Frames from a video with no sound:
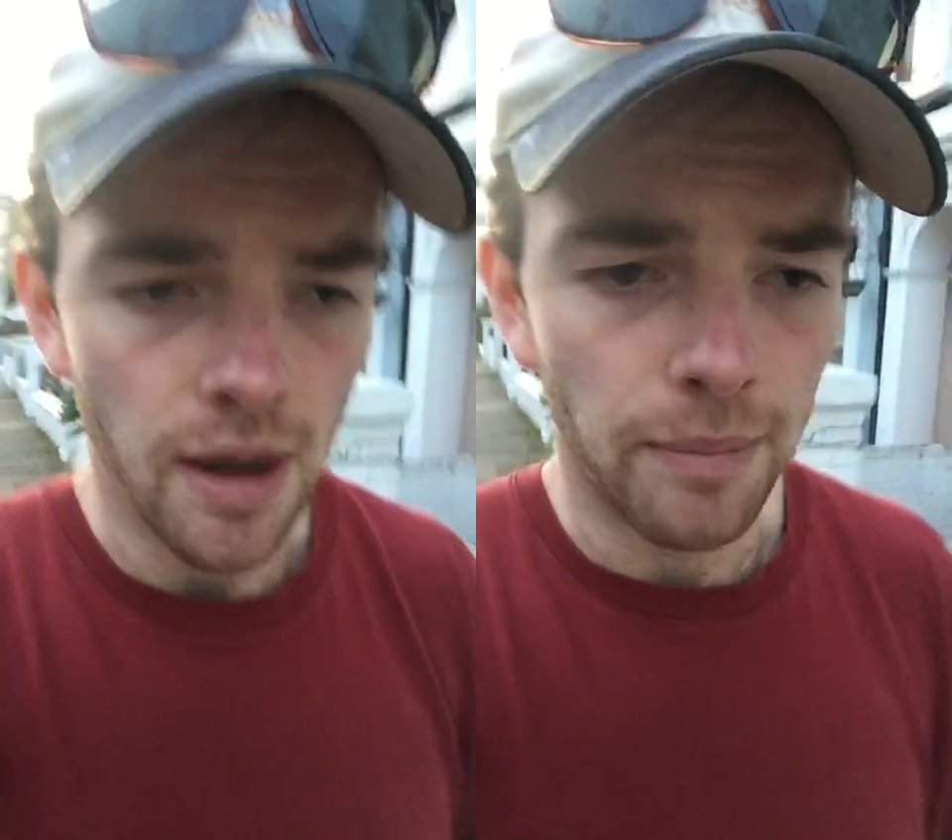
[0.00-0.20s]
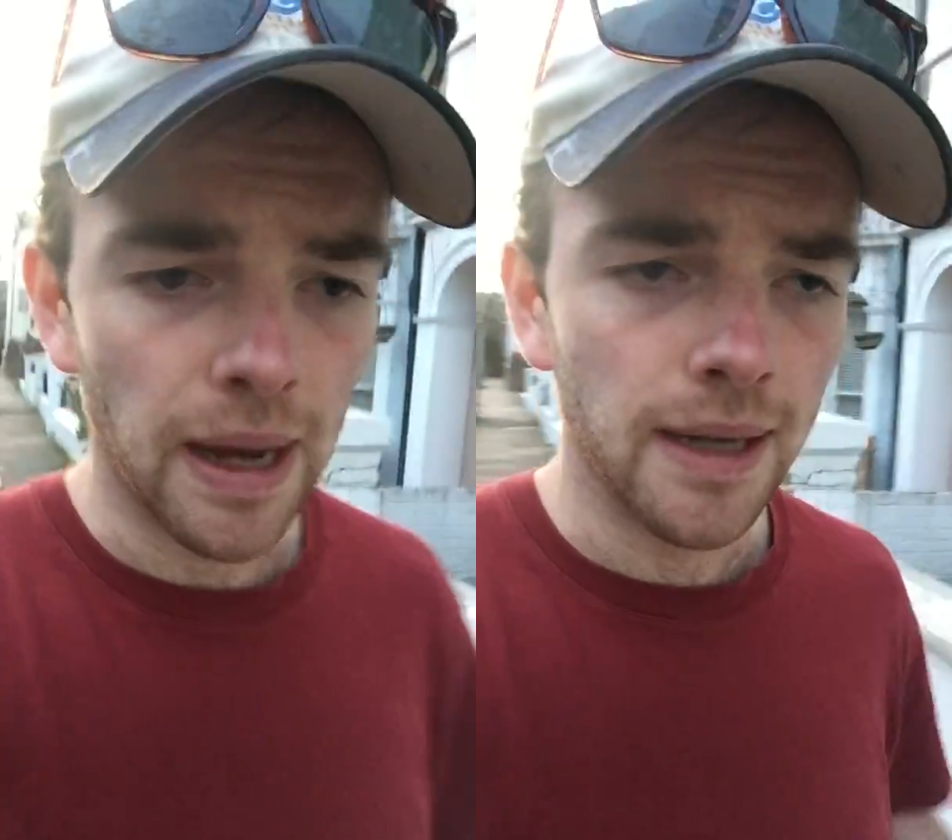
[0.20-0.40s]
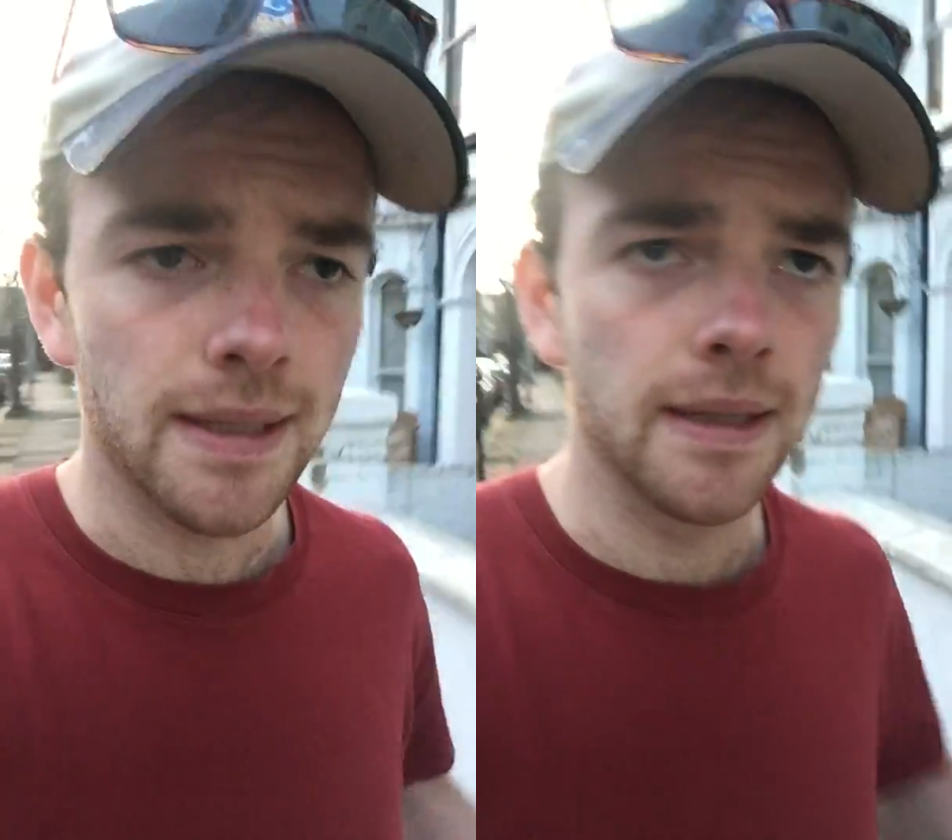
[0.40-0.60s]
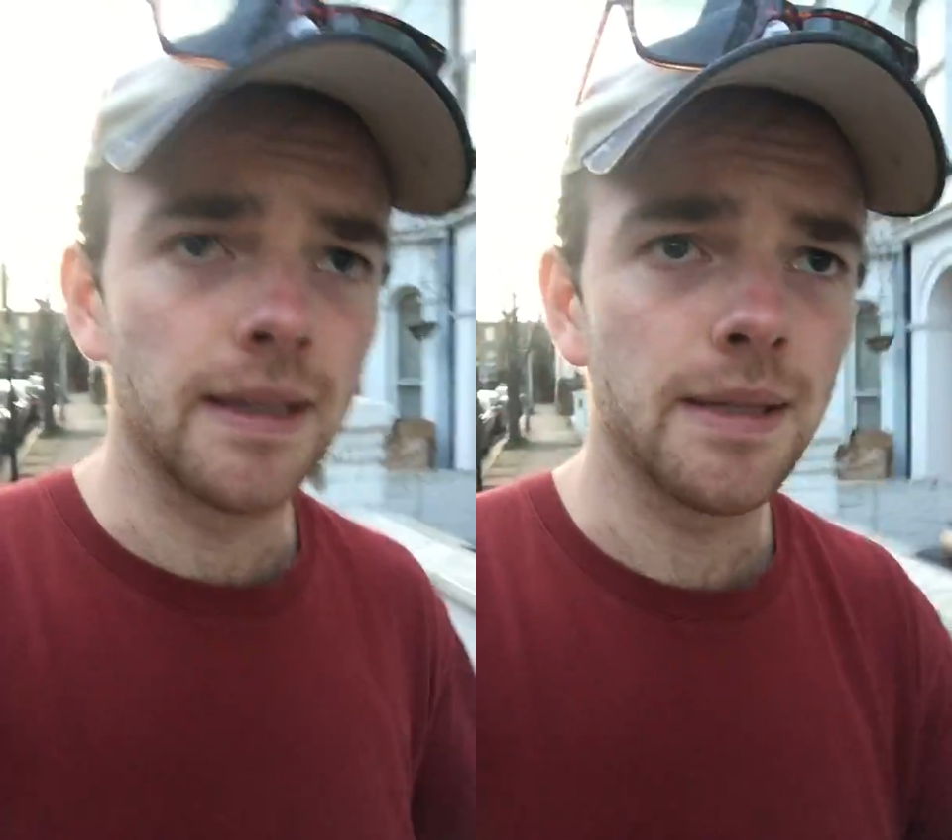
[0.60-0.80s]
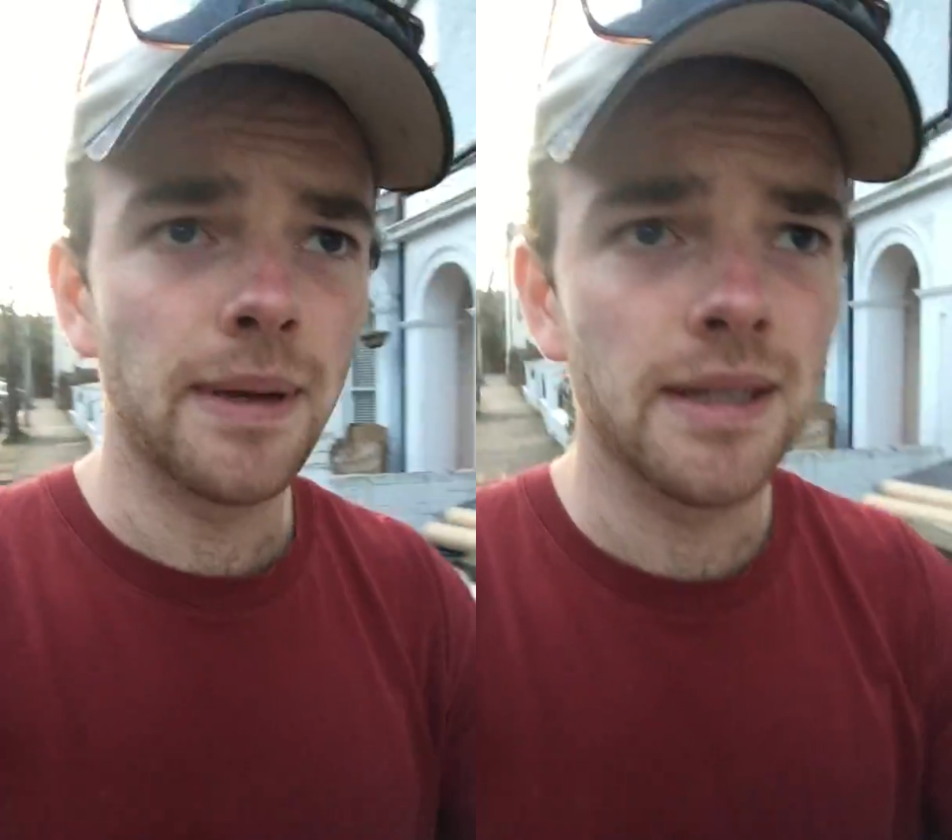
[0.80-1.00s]
But
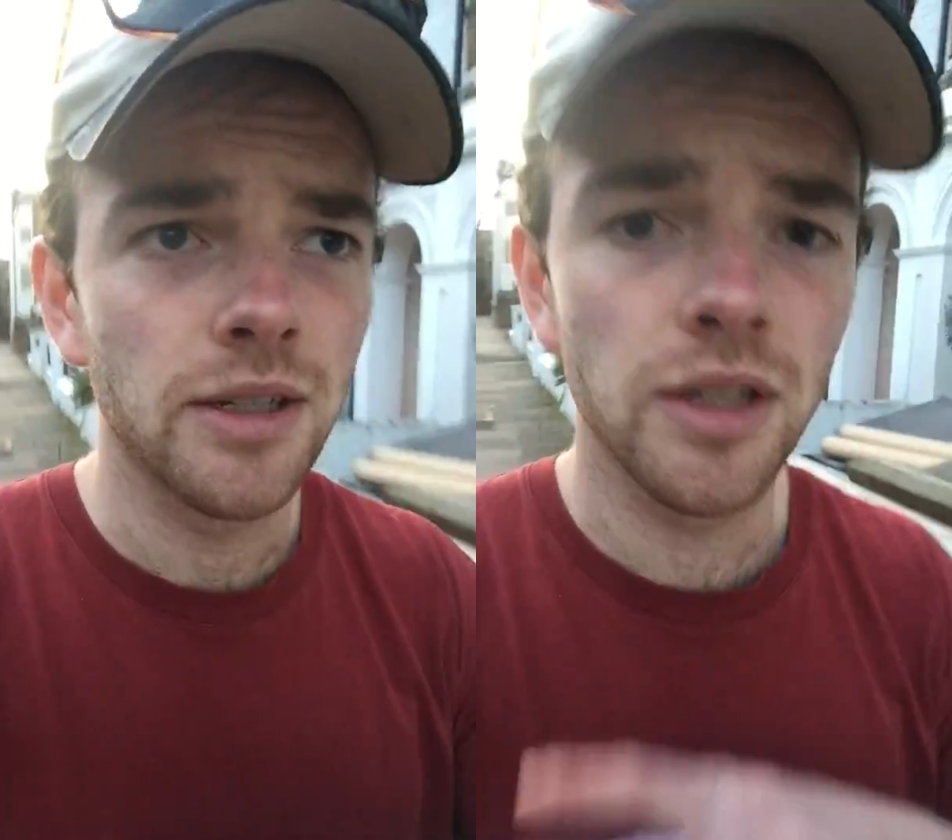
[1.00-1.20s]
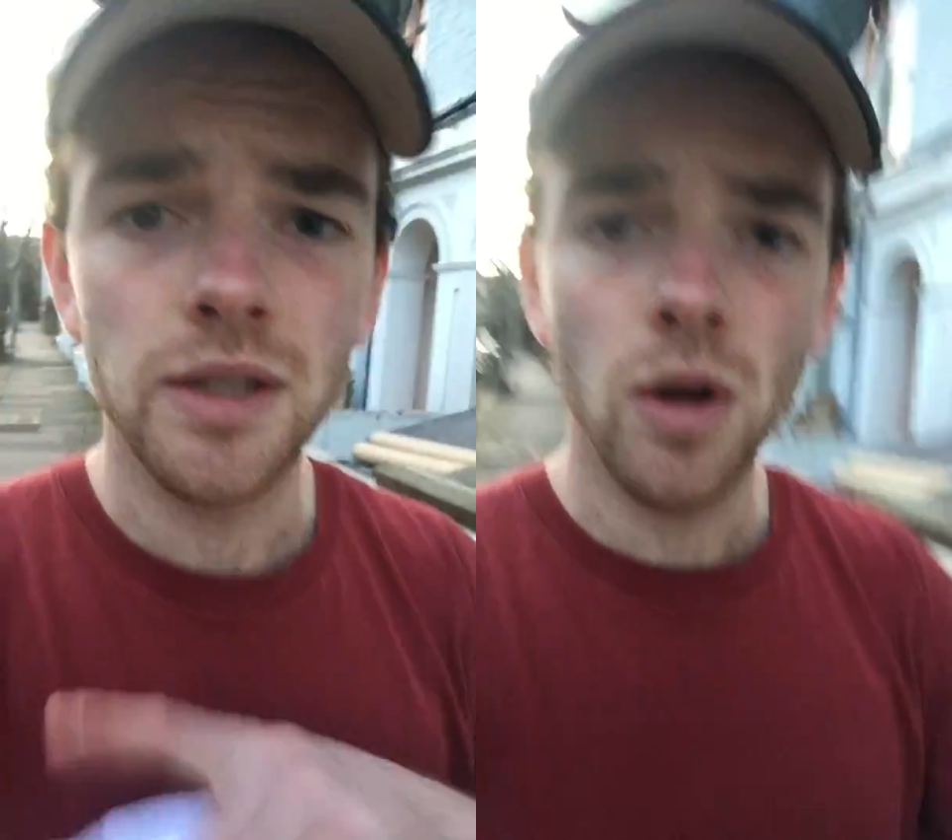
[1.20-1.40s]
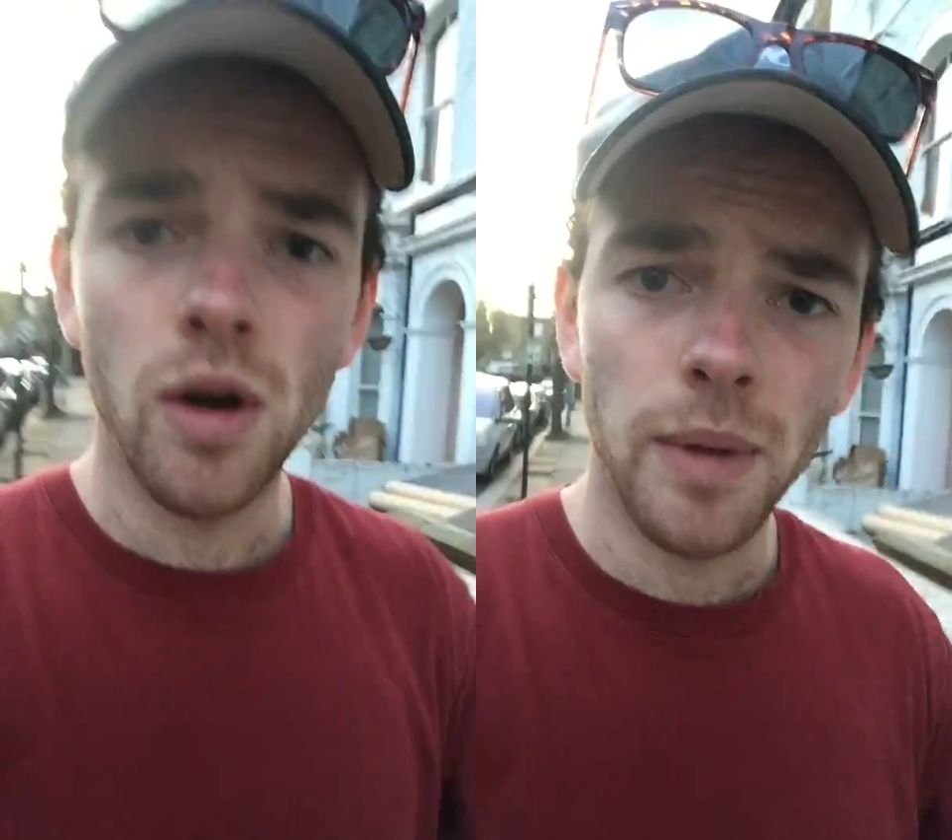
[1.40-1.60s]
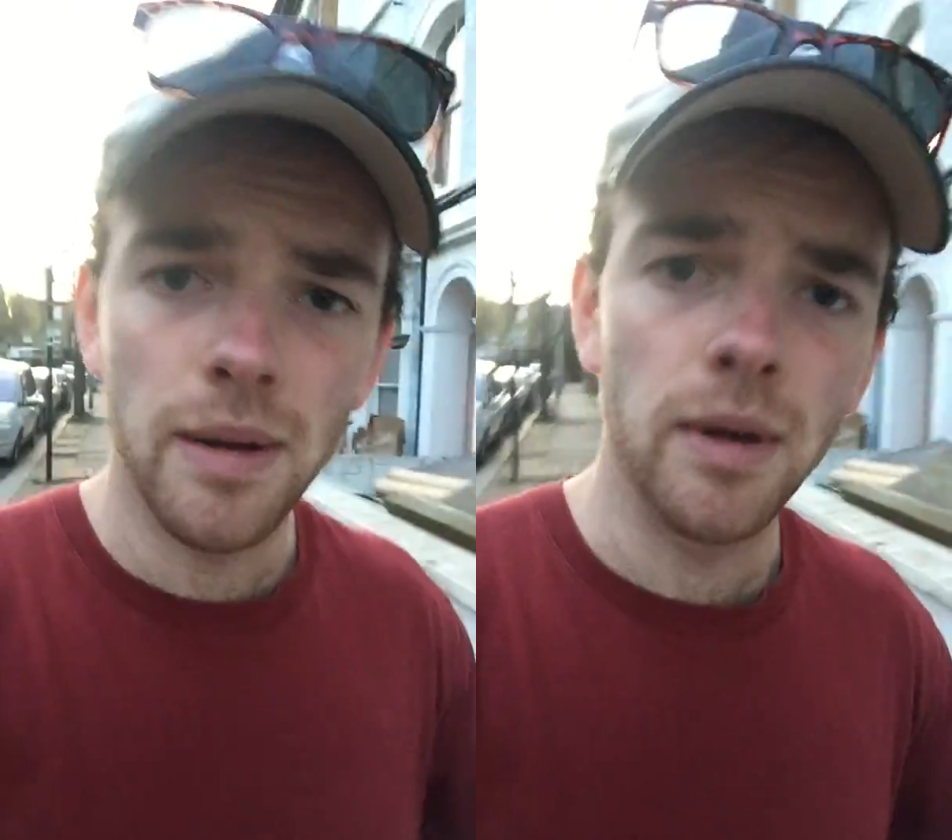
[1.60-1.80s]
this message is not about